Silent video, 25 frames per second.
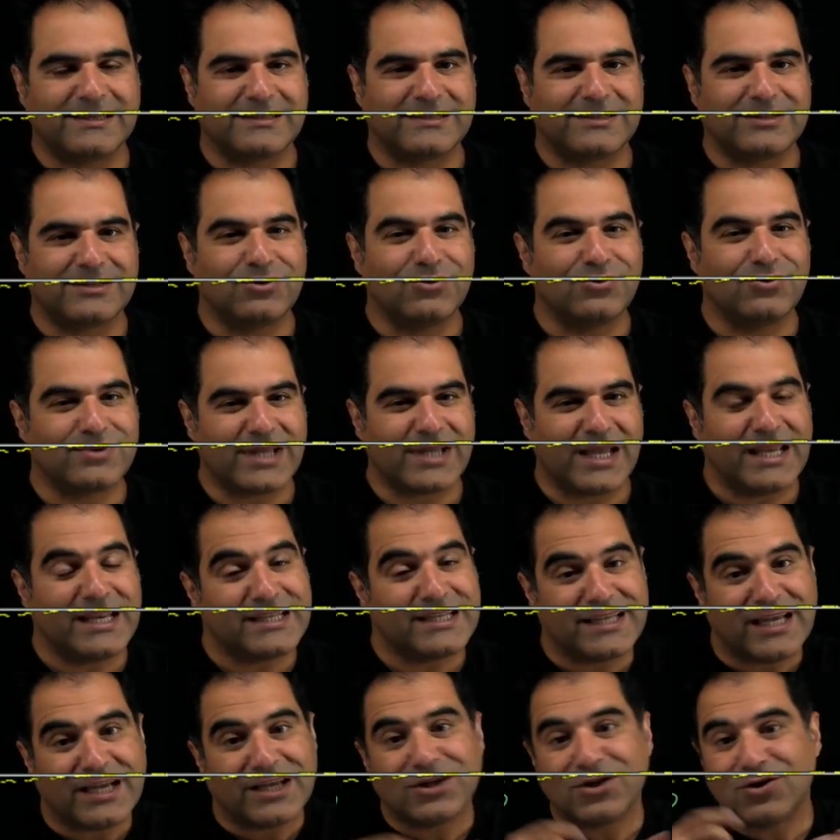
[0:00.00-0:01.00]
use any
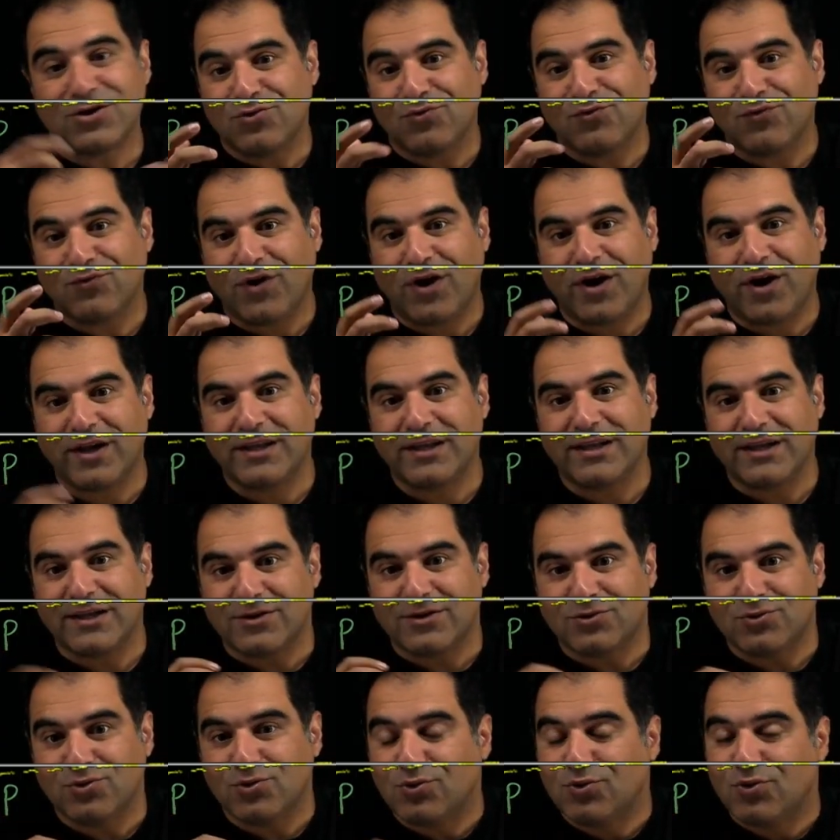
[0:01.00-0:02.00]
technique you want
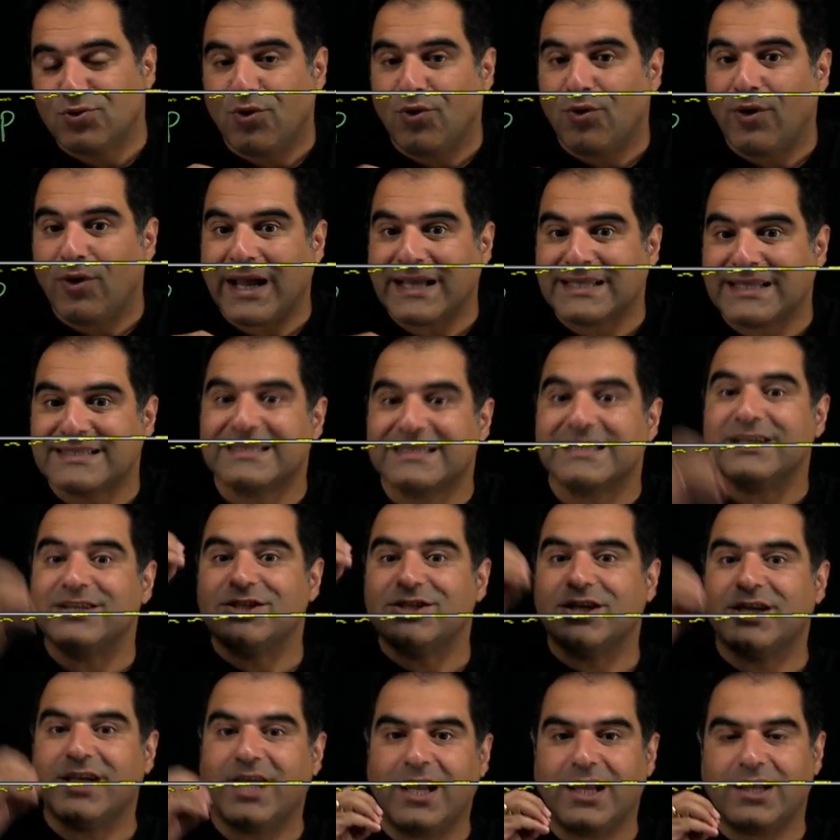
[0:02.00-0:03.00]
to go and search
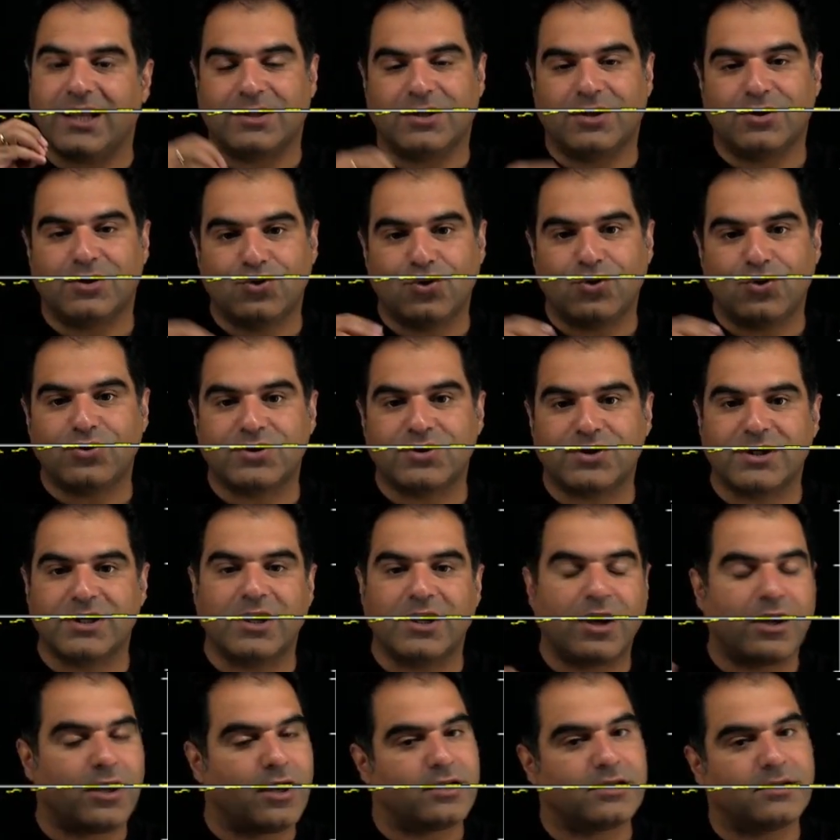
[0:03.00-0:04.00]
again. Don't
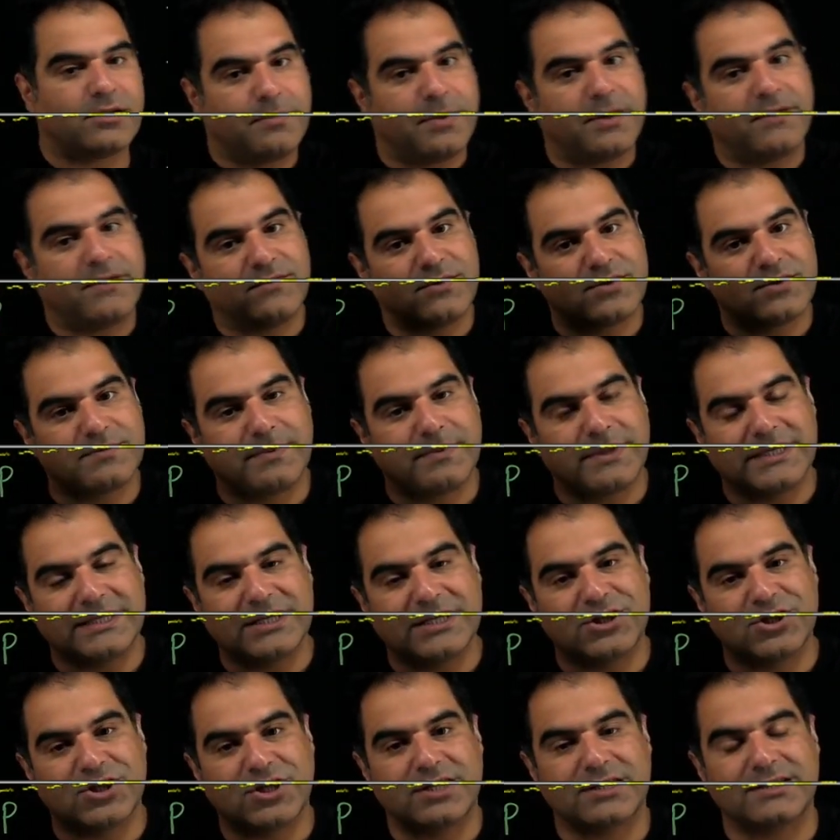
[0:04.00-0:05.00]
rely on the previous
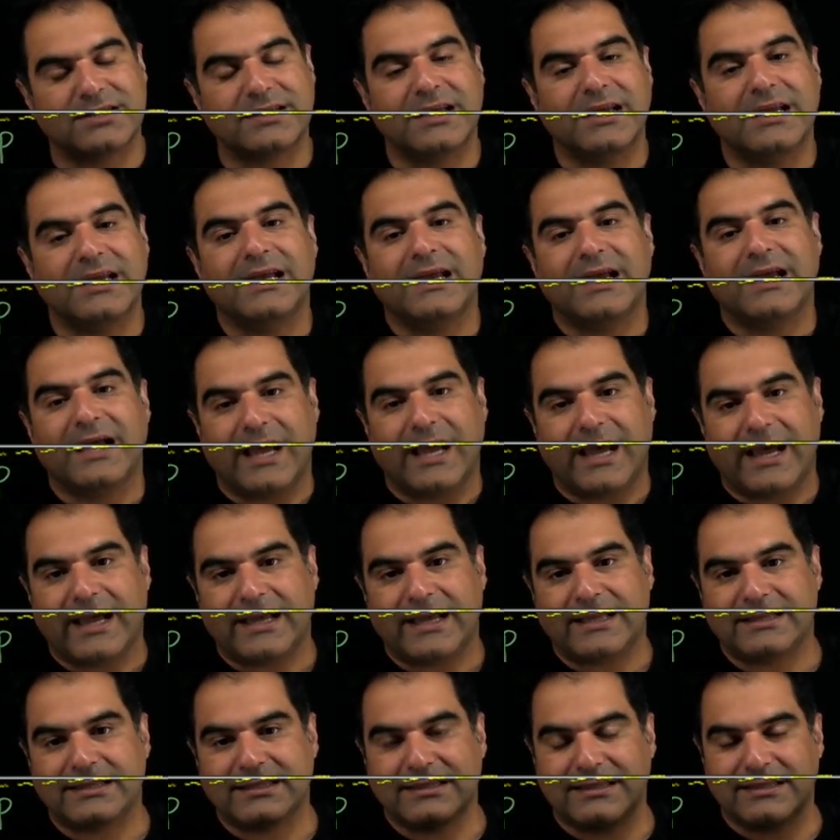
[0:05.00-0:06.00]
predictions
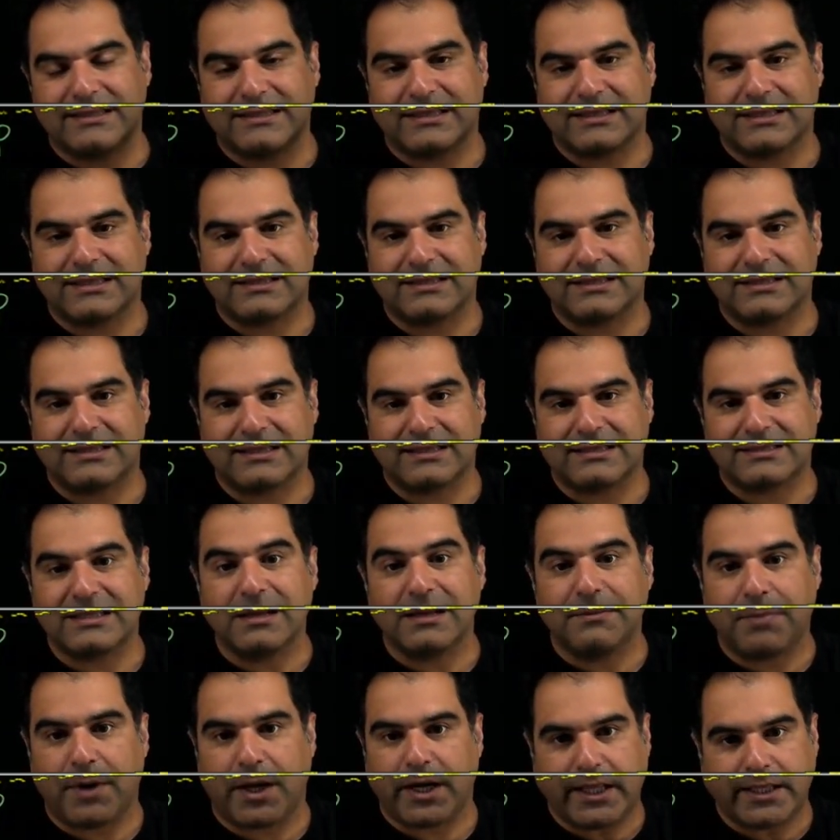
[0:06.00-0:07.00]
and
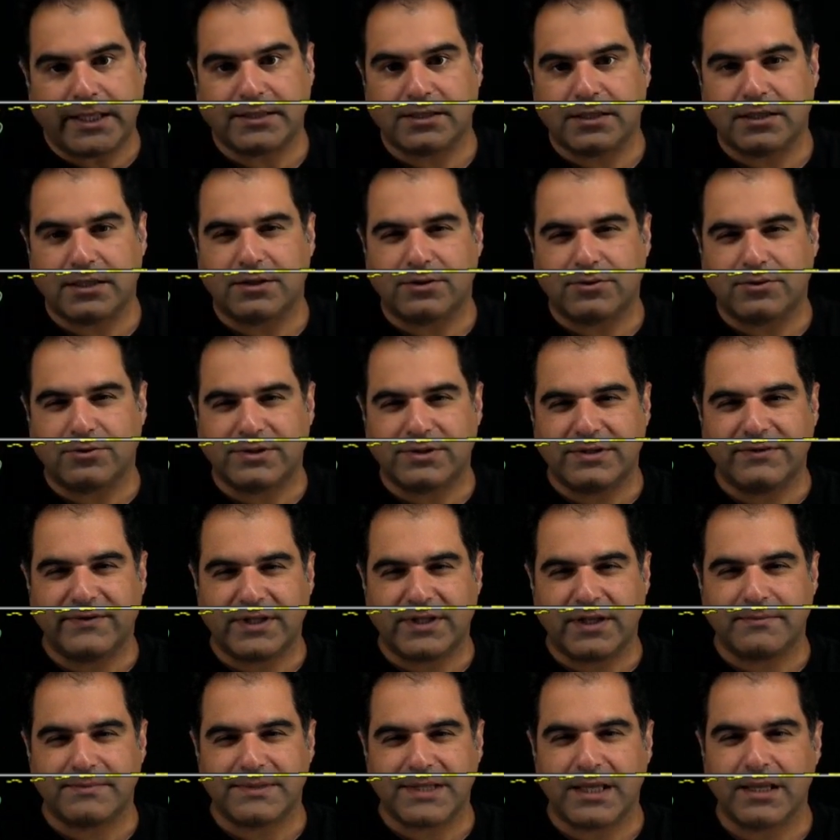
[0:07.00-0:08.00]
sleep on it. You see
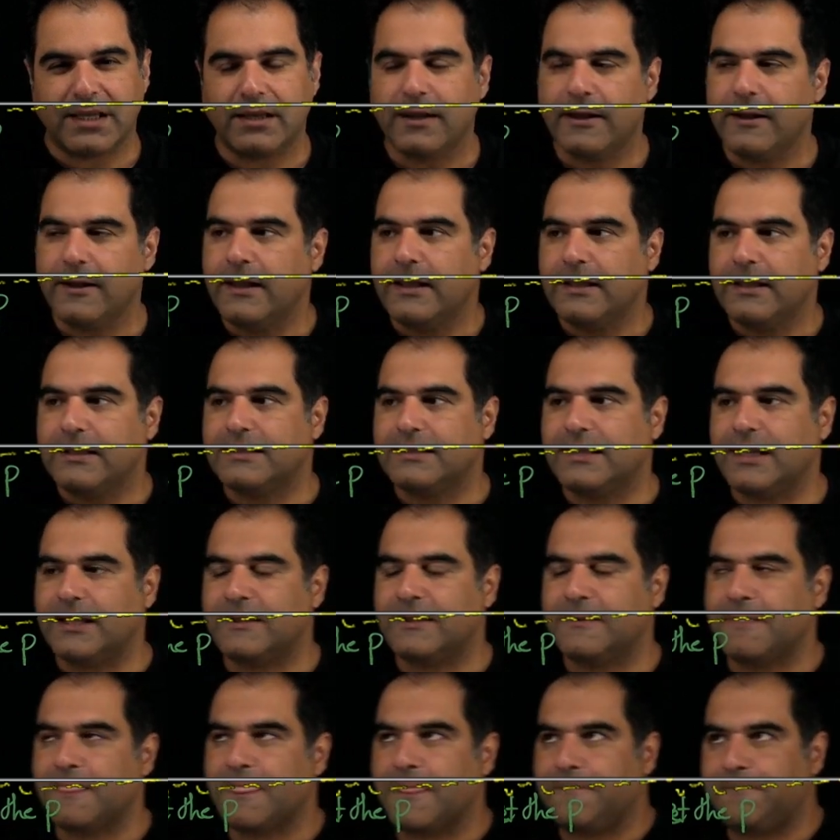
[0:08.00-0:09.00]
what I'm saying?
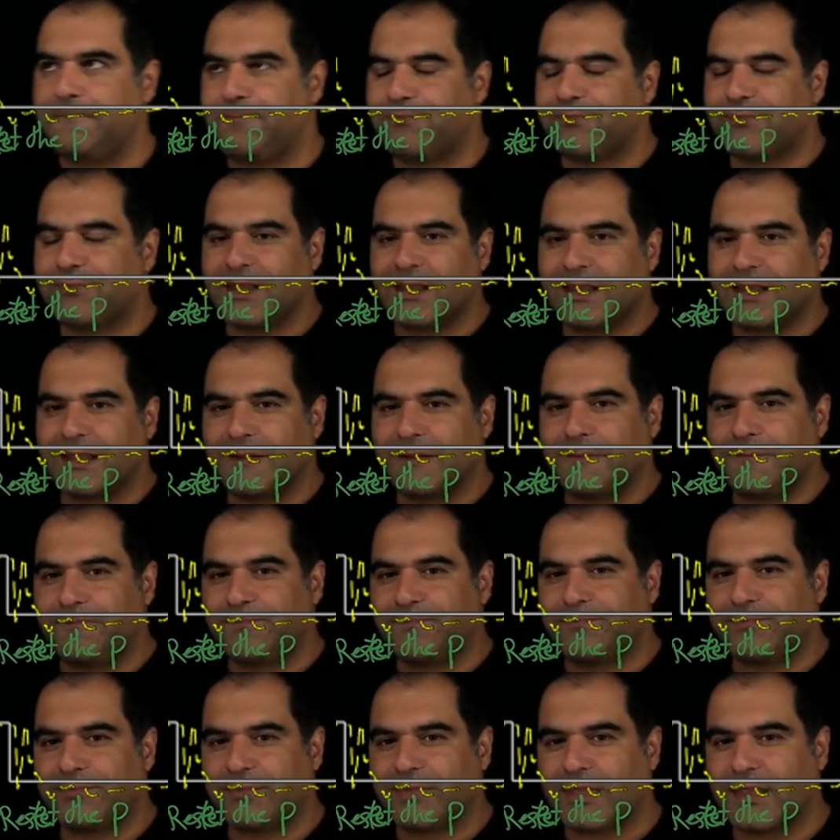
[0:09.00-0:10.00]
Then
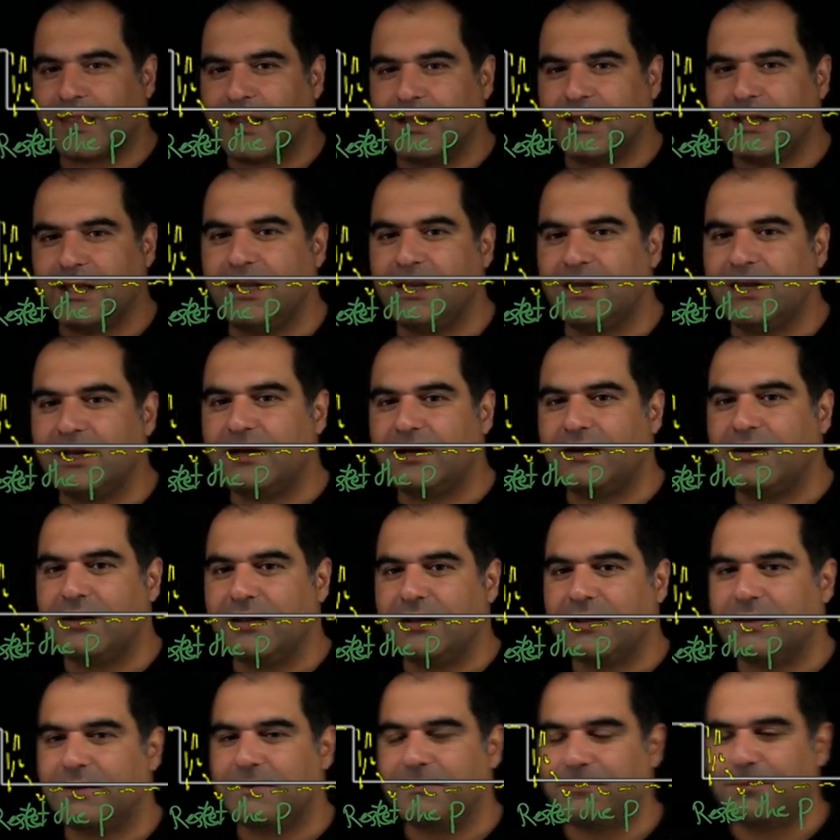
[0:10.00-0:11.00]
here,
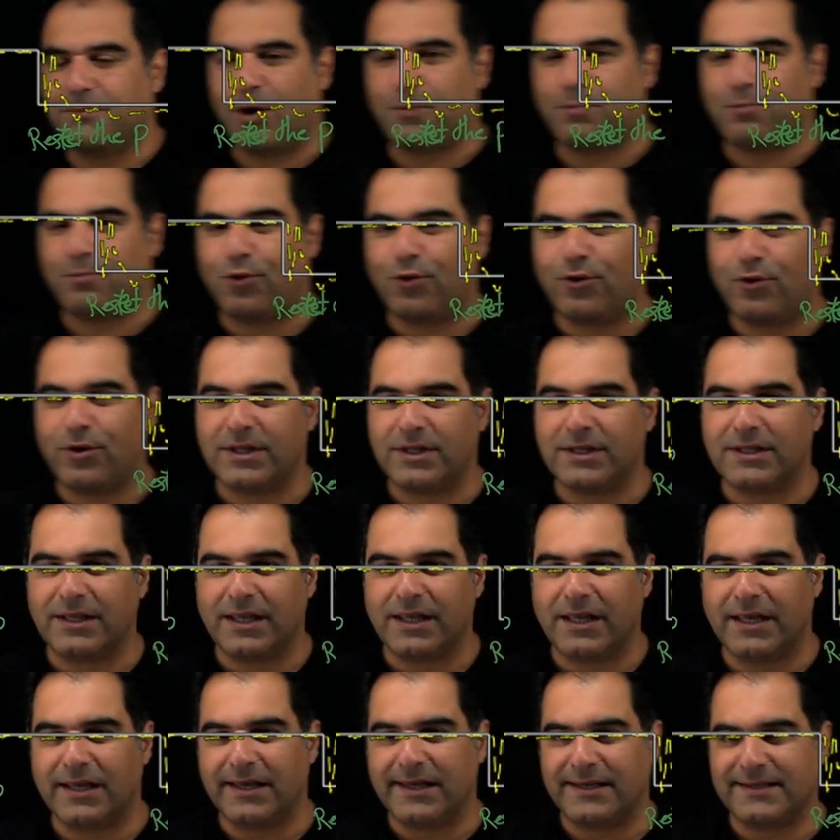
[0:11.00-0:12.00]
my point
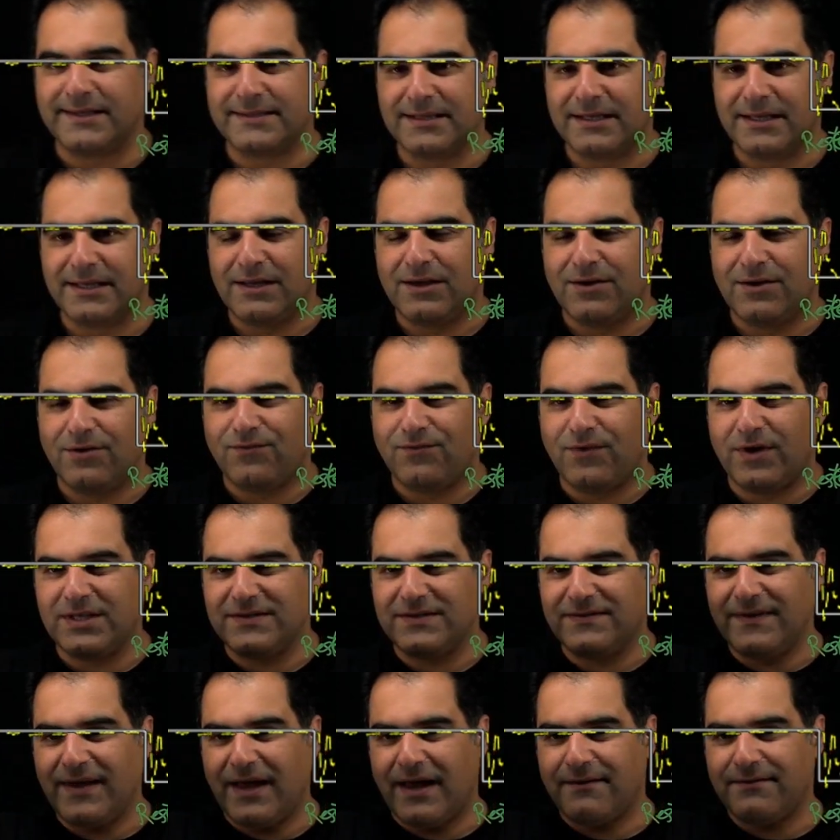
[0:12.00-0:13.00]
is,
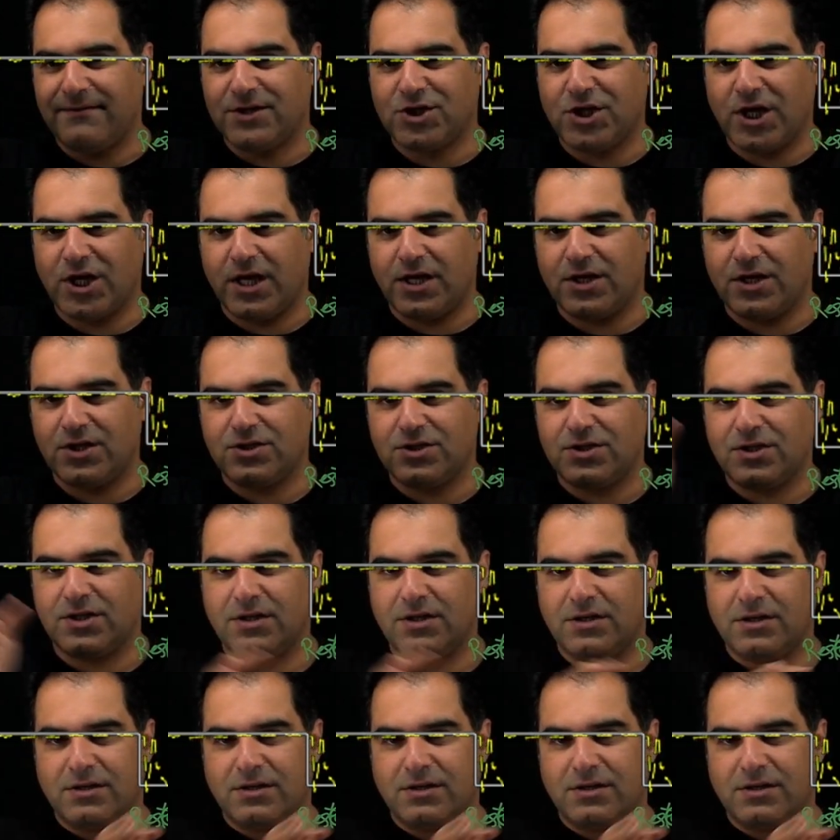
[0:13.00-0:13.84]
once we have a change,